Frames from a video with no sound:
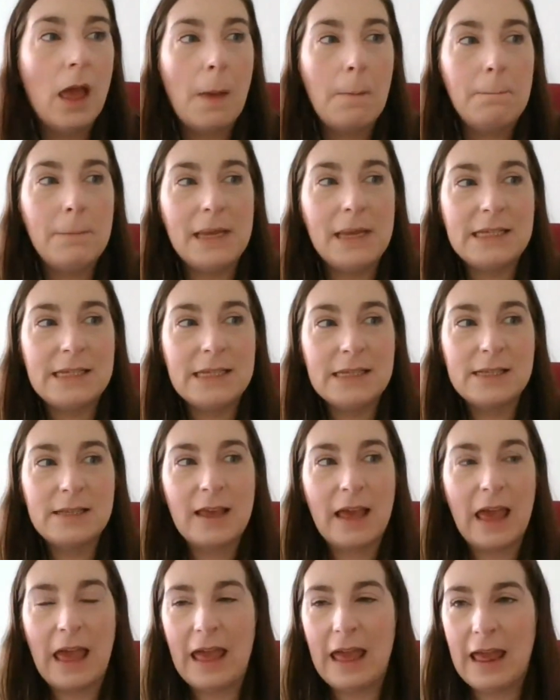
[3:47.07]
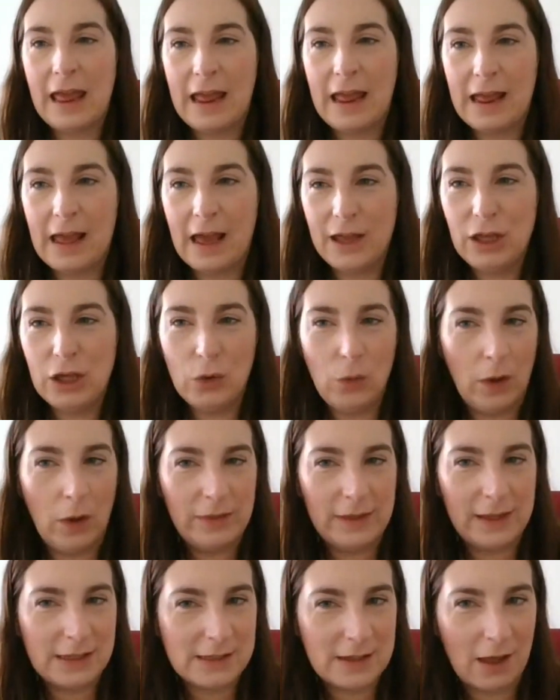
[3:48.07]
Mrs. K, are you on
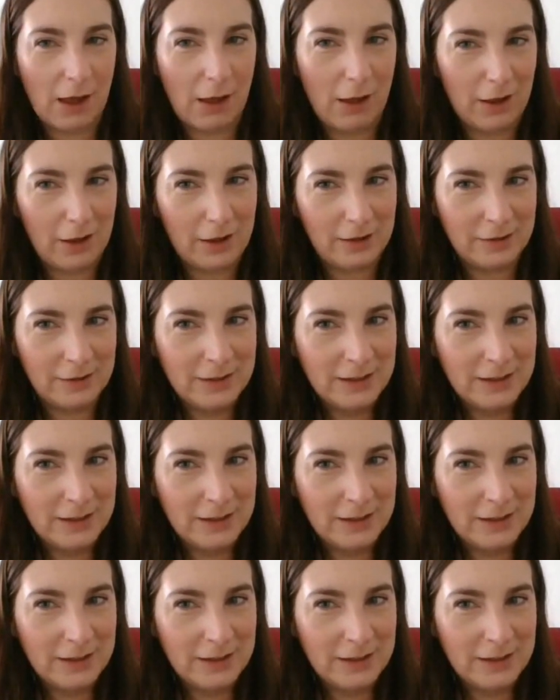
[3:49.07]
this call?